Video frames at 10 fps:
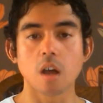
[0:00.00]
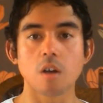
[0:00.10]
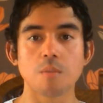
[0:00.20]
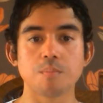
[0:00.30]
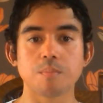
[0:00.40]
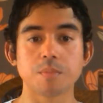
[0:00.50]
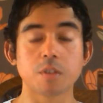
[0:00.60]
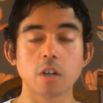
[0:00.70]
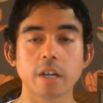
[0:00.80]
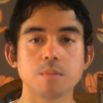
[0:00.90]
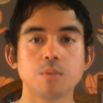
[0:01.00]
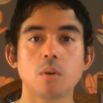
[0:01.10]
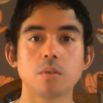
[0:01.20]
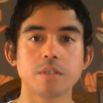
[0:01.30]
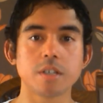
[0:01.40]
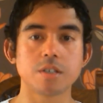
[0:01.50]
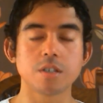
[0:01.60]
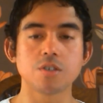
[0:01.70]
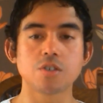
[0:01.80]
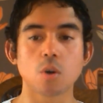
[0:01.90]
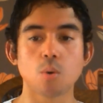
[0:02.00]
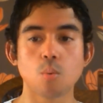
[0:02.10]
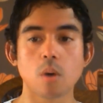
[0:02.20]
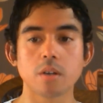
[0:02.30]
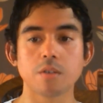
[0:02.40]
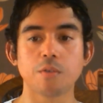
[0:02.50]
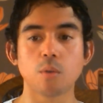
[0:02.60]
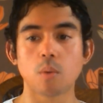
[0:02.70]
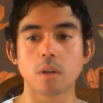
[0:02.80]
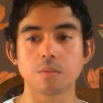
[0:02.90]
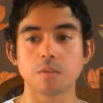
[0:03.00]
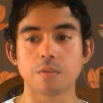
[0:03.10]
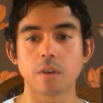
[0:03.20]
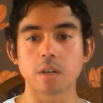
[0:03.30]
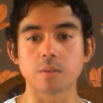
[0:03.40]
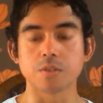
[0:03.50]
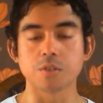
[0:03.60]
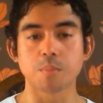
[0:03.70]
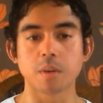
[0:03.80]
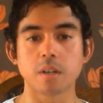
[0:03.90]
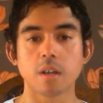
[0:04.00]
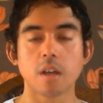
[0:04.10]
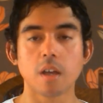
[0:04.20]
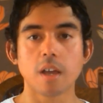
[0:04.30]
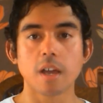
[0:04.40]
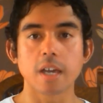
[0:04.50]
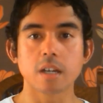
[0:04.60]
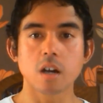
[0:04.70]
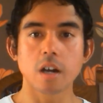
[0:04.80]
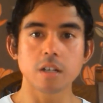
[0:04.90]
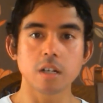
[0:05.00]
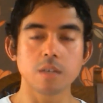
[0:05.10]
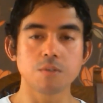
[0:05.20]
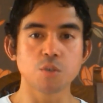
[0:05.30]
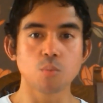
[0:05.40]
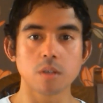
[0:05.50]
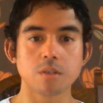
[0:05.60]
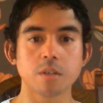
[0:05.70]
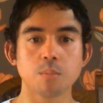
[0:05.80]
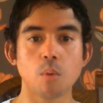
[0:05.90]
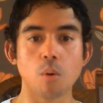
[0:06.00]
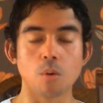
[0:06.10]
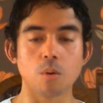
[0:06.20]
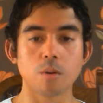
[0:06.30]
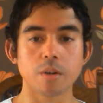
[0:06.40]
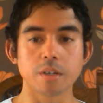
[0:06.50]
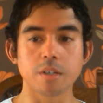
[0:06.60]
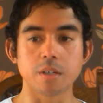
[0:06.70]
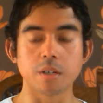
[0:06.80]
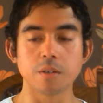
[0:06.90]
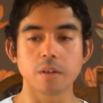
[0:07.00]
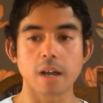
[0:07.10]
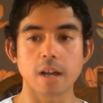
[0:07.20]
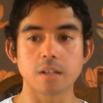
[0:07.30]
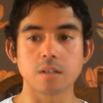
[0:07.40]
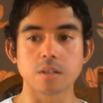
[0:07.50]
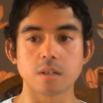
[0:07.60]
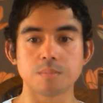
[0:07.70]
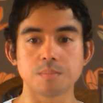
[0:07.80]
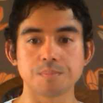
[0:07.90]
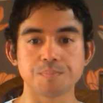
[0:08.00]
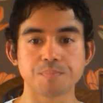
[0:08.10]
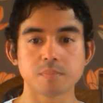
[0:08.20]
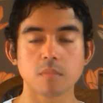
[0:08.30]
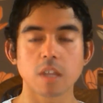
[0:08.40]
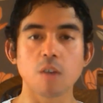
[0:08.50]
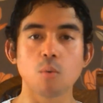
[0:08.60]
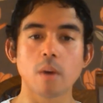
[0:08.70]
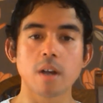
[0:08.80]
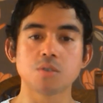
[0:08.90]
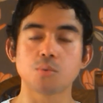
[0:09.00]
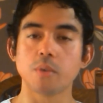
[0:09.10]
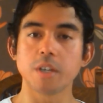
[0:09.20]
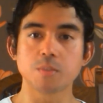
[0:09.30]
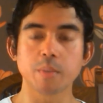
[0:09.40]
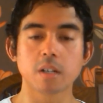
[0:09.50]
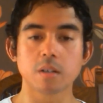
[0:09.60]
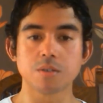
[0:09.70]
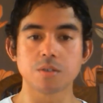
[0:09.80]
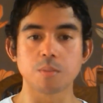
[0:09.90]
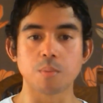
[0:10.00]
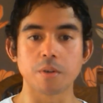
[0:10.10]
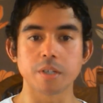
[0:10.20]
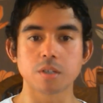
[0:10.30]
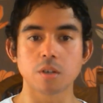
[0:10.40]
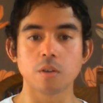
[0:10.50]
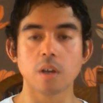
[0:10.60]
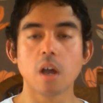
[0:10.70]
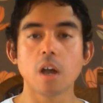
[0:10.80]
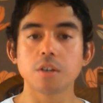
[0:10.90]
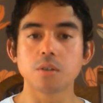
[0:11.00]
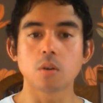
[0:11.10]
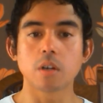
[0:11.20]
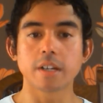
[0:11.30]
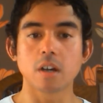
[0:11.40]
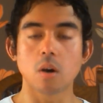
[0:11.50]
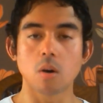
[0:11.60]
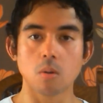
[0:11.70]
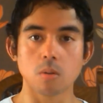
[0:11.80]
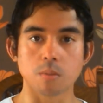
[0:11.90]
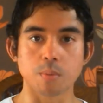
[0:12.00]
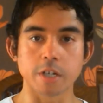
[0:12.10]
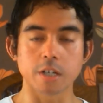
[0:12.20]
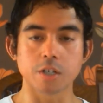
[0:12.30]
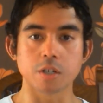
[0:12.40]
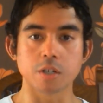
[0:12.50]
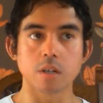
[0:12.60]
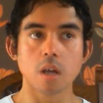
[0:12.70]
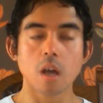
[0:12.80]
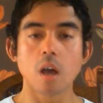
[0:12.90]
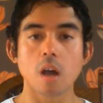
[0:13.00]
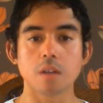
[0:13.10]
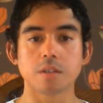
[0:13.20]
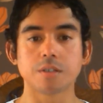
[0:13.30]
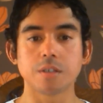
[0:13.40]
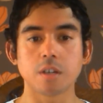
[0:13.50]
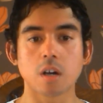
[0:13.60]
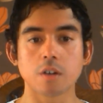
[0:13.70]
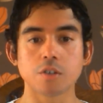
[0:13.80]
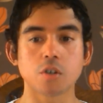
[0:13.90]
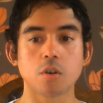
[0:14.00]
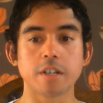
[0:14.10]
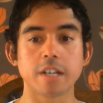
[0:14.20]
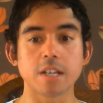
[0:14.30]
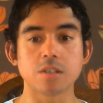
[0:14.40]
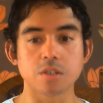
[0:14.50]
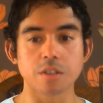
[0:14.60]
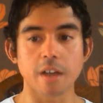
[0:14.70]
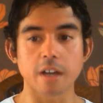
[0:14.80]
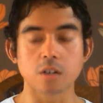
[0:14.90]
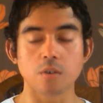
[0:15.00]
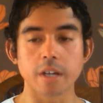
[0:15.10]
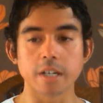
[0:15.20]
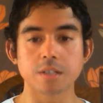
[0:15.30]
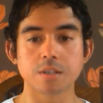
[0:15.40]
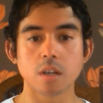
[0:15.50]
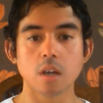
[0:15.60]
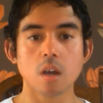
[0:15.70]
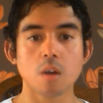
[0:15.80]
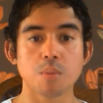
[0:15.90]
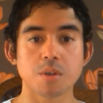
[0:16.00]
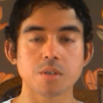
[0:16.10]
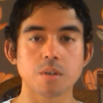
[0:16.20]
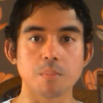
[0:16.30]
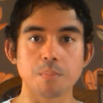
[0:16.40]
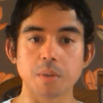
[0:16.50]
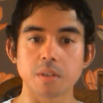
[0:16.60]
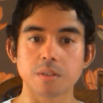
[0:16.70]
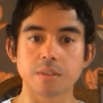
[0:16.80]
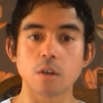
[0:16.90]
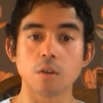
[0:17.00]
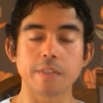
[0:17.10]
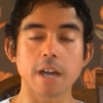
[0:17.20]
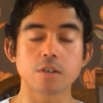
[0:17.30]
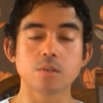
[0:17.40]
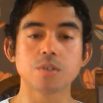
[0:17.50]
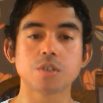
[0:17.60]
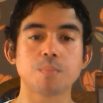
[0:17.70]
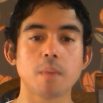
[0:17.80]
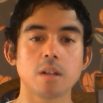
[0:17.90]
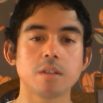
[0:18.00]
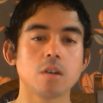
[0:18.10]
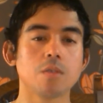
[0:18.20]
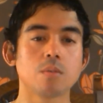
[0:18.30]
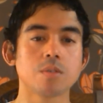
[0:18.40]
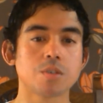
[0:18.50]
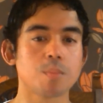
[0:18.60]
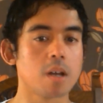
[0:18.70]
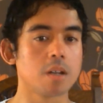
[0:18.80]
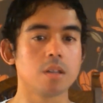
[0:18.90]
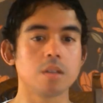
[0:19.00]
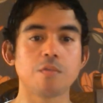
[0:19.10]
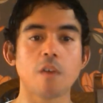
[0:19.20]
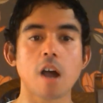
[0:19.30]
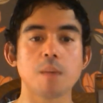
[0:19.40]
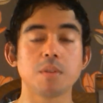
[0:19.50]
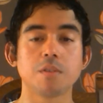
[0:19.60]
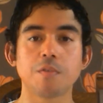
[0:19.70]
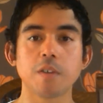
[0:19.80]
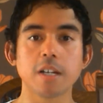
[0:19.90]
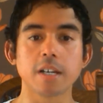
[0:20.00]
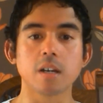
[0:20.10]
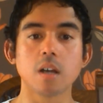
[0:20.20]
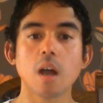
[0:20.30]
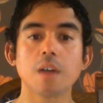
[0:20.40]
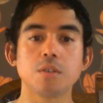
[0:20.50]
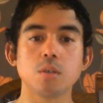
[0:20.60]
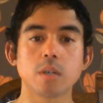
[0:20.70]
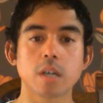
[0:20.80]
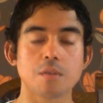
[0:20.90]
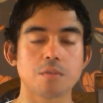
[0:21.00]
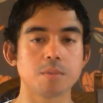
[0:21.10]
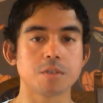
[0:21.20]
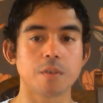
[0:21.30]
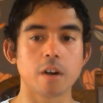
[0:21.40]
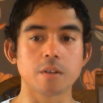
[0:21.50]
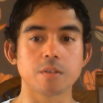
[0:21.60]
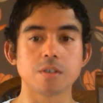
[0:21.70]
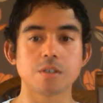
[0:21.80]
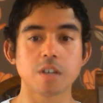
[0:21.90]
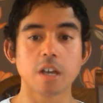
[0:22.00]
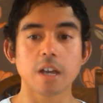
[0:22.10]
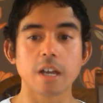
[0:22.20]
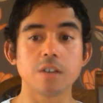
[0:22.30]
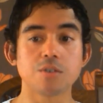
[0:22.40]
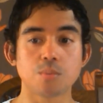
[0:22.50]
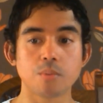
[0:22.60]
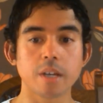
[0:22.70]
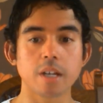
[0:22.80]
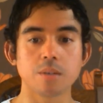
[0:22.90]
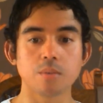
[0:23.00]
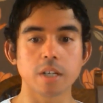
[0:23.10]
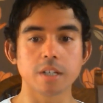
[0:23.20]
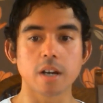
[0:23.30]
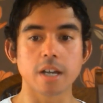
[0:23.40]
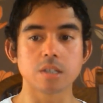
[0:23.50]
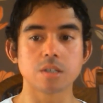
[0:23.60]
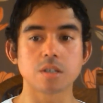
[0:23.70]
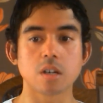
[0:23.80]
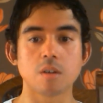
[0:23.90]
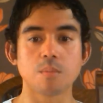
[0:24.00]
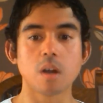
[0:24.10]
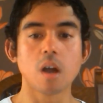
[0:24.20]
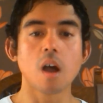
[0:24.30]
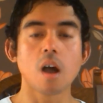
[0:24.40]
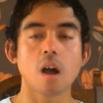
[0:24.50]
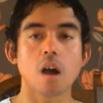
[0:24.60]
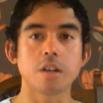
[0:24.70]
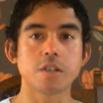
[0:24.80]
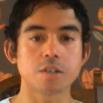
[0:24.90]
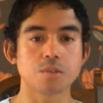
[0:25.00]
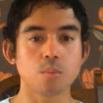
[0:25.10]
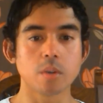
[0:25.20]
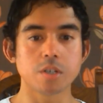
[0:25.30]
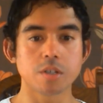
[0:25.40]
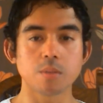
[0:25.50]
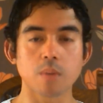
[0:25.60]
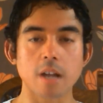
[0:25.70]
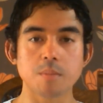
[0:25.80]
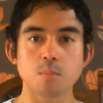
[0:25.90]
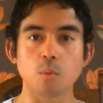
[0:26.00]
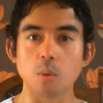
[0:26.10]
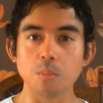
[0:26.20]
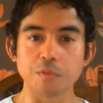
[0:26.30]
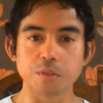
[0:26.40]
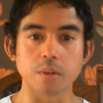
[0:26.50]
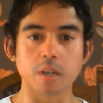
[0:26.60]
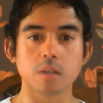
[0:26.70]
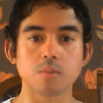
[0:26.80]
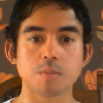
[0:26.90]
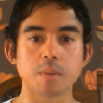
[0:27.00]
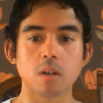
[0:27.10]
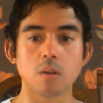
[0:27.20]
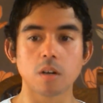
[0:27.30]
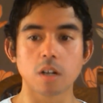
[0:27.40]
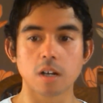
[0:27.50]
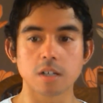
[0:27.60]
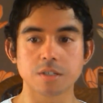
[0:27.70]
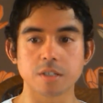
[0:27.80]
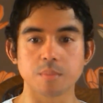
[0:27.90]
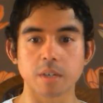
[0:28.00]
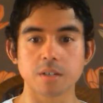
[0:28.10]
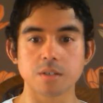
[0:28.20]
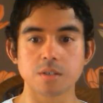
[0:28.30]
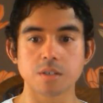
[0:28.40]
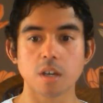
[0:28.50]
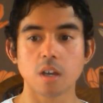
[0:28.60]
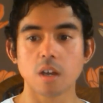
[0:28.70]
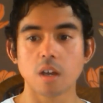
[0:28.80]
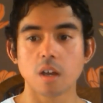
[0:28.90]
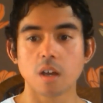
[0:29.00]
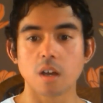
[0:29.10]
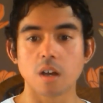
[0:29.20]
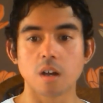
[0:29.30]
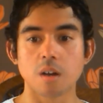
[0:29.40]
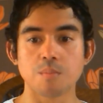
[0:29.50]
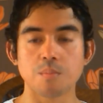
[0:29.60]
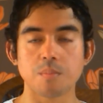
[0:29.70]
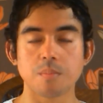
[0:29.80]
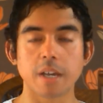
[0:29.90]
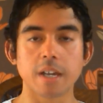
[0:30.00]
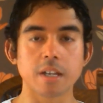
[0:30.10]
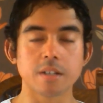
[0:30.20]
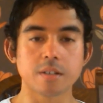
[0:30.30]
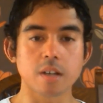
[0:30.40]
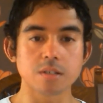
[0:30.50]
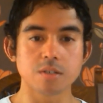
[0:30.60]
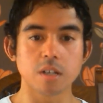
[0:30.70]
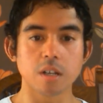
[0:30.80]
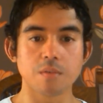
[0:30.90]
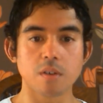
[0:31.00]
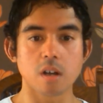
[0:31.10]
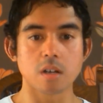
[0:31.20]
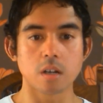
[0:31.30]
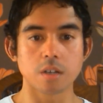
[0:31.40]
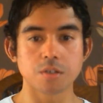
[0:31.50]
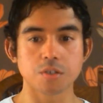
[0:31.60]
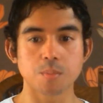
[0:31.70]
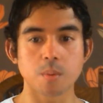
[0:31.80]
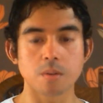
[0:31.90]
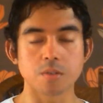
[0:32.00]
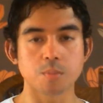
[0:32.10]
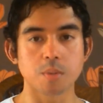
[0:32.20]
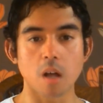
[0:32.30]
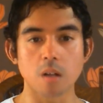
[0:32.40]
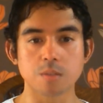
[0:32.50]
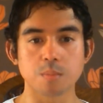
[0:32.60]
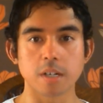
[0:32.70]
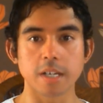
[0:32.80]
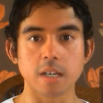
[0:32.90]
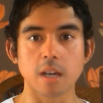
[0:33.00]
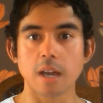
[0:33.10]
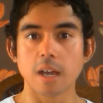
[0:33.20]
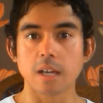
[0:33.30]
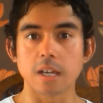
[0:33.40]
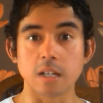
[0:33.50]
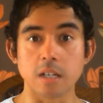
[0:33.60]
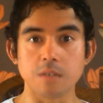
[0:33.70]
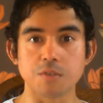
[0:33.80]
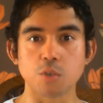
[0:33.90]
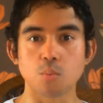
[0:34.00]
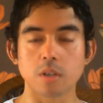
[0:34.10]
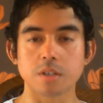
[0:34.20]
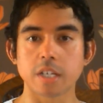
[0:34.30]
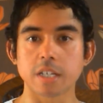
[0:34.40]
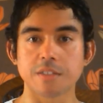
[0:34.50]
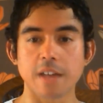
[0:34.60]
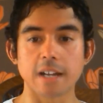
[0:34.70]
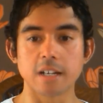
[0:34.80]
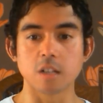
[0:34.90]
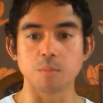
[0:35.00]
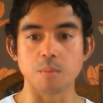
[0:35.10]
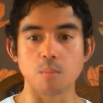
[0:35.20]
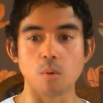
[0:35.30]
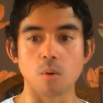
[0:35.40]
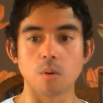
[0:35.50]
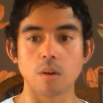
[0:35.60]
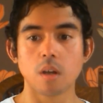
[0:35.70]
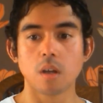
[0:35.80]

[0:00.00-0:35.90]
Um, don't get me wrong, this is a wonderful, wonderful fragrance, but it kind of leaves you wanting more, you know, and um, it wears reasonably close to the body, so you're not going to get a whole lot of projection. Uh, the sillage on it isn't that great, but um, but the, the actual smell, the overall smell, and, the vibe and the feeling that you get from this fragrance is really, really nice. Um, I just wish that it had a bit more oomph to it and that it was a bit longer lasting because um, it does deliver a nice experience, but ultimately it leaves you wanting that little bit more.